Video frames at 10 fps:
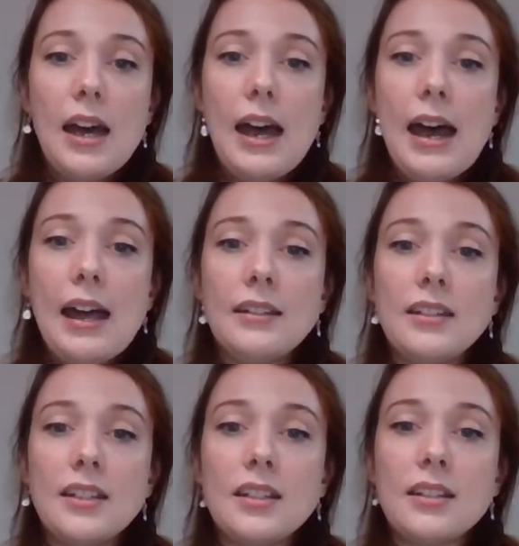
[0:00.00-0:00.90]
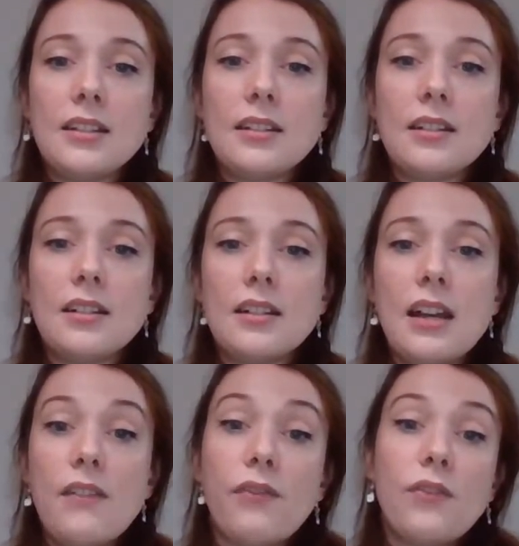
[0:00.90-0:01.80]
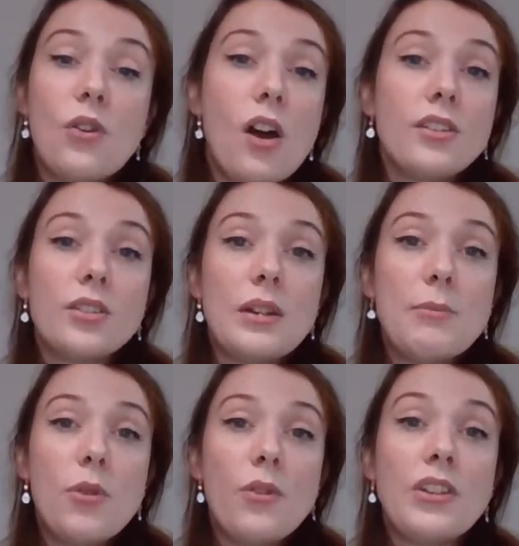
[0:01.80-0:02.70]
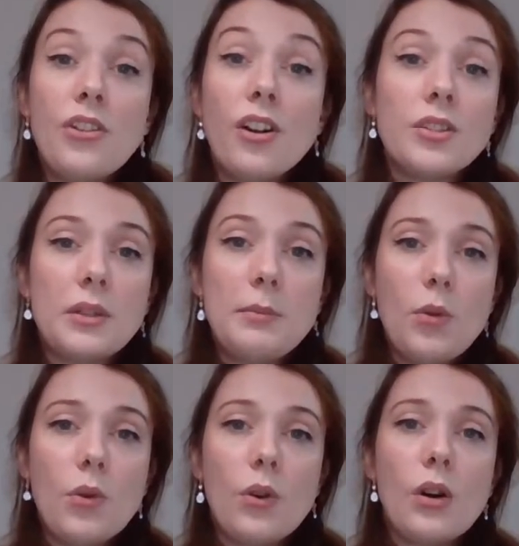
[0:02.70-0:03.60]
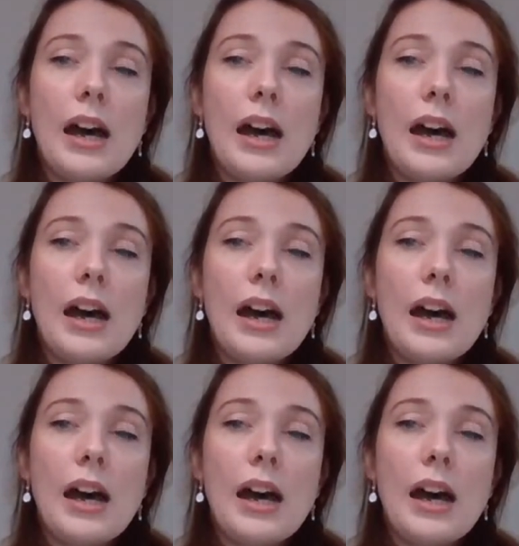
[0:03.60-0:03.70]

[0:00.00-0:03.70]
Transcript: And if you can't do any more, then you can't do any more.